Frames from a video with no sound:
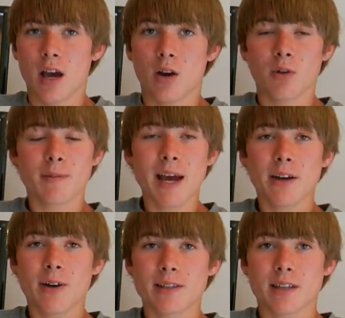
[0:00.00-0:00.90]
With
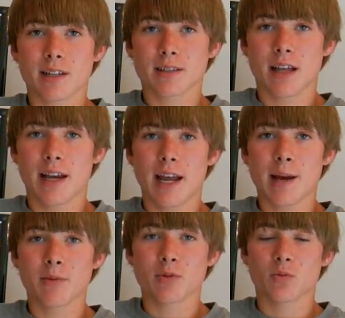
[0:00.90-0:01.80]
Mac OS X Lion,
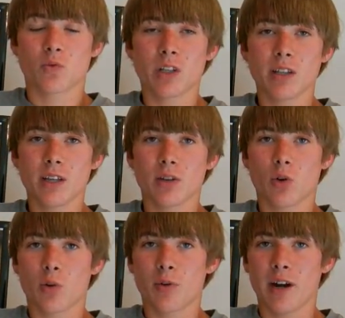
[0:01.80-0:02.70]
Apple's really
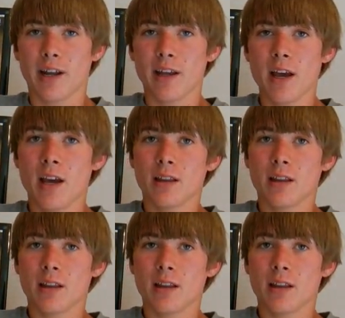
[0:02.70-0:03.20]
incorporating